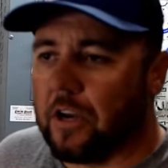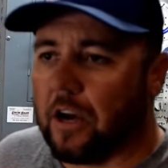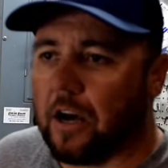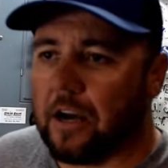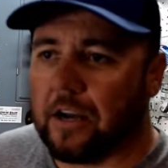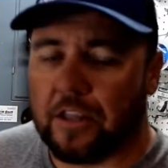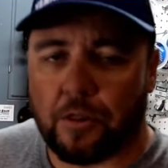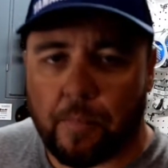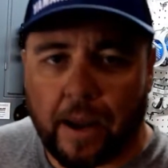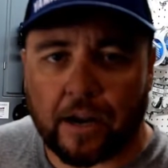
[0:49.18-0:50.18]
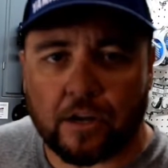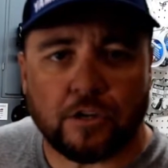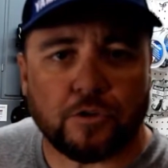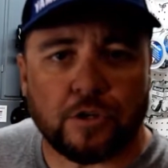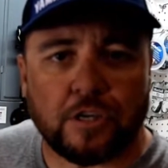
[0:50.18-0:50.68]
in the back
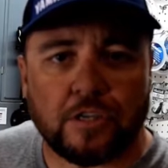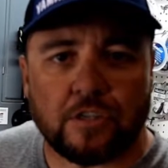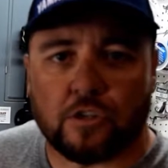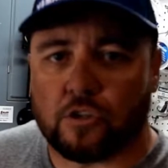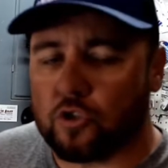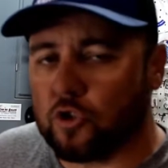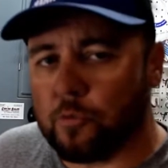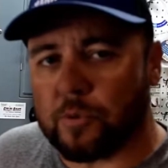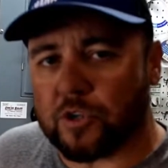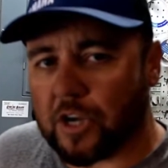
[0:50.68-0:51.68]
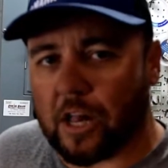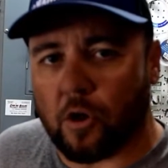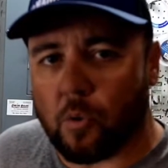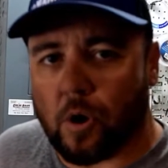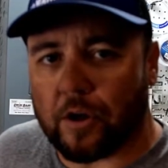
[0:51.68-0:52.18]
countries and super
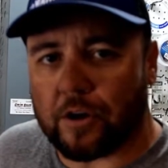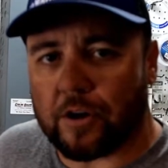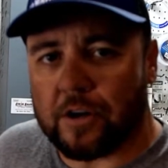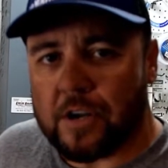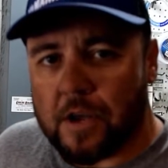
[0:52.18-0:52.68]
shallow water.